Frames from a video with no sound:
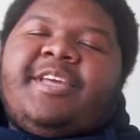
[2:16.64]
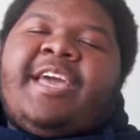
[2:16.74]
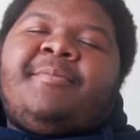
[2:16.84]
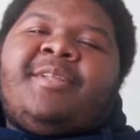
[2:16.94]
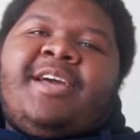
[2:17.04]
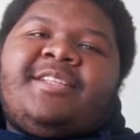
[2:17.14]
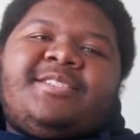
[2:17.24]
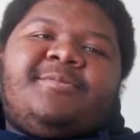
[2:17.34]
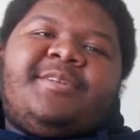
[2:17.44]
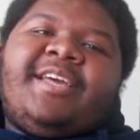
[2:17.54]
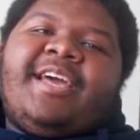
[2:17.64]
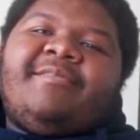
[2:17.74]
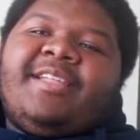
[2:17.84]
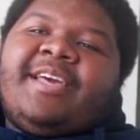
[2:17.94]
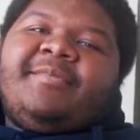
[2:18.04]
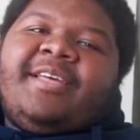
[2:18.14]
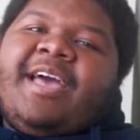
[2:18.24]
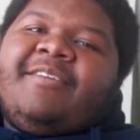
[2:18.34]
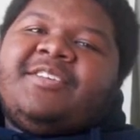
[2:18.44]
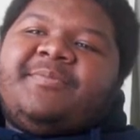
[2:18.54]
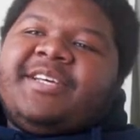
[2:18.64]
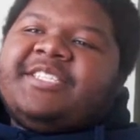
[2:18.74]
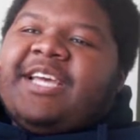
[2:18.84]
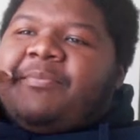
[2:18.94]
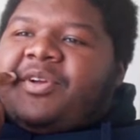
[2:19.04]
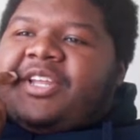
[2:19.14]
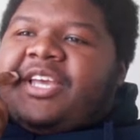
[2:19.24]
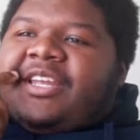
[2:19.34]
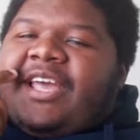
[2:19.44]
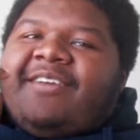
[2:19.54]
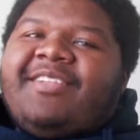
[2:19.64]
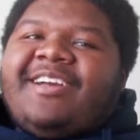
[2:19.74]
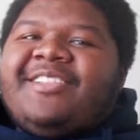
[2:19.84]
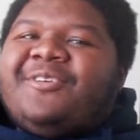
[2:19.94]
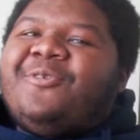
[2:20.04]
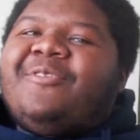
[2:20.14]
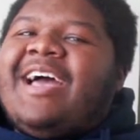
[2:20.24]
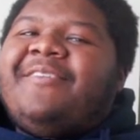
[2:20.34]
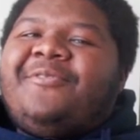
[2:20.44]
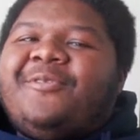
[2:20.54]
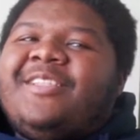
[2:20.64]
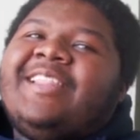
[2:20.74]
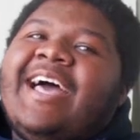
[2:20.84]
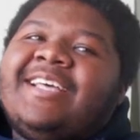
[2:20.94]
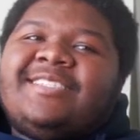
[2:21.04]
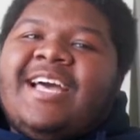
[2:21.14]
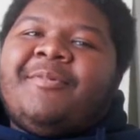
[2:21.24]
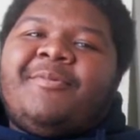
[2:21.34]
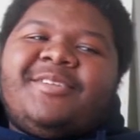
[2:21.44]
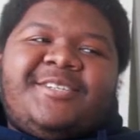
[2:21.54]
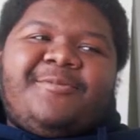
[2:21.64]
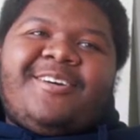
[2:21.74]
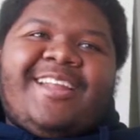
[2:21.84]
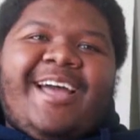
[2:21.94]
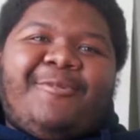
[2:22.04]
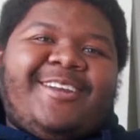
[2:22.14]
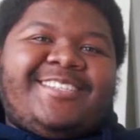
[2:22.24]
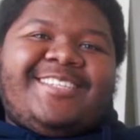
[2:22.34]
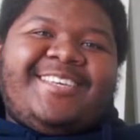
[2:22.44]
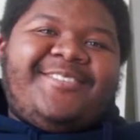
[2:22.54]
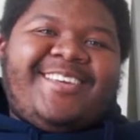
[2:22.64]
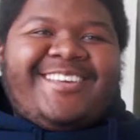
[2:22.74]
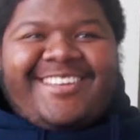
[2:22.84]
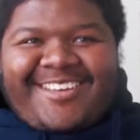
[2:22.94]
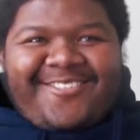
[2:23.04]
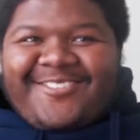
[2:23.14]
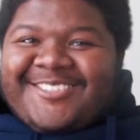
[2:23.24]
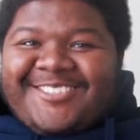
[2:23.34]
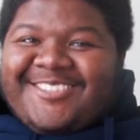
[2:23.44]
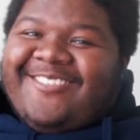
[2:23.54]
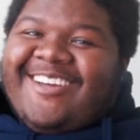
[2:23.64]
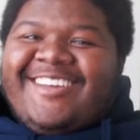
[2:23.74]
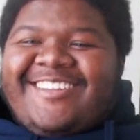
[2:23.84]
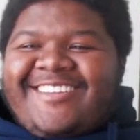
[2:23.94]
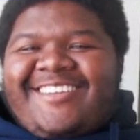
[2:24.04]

Game nights when they have like, they have us play Jeopardy and they have like a little raffle. The last time I went to one, I won a TV, which is great.